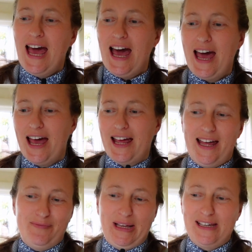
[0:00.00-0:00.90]

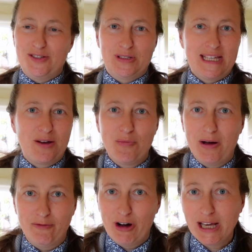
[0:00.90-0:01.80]
my kids were saying,
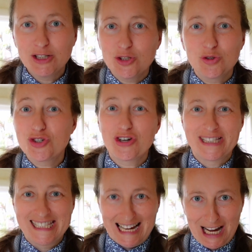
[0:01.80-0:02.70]
"Mom, why are you so
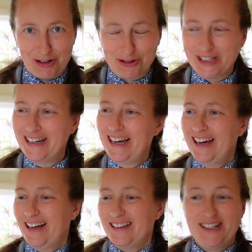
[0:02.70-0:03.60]
stressed out?
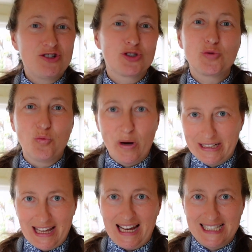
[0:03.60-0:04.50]
It's just one
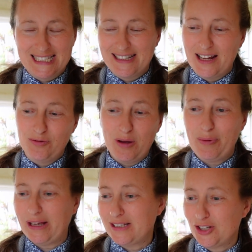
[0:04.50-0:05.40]
test, and we are
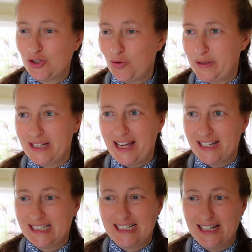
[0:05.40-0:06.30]
passing so many
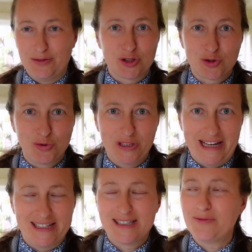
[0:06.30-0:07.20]
tests in our school
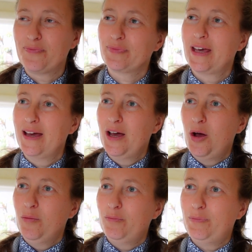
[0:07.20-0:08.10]
days."
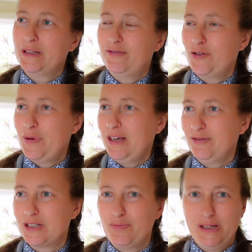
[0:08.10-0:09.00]
But for me, it
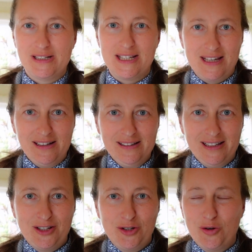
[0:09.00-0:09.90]
was a big deal.
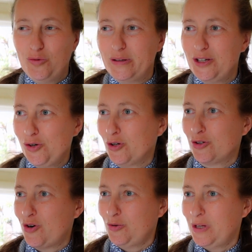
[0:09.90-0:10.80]
And when you're
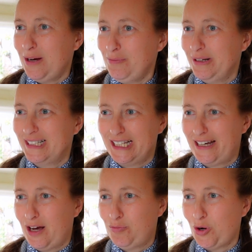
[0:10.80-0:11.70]
grown up,
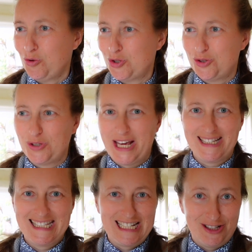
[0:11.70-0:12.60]
the approach to
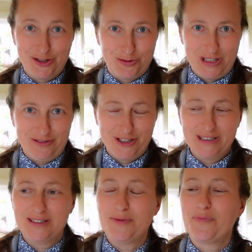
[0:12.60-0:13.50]
testing is so different.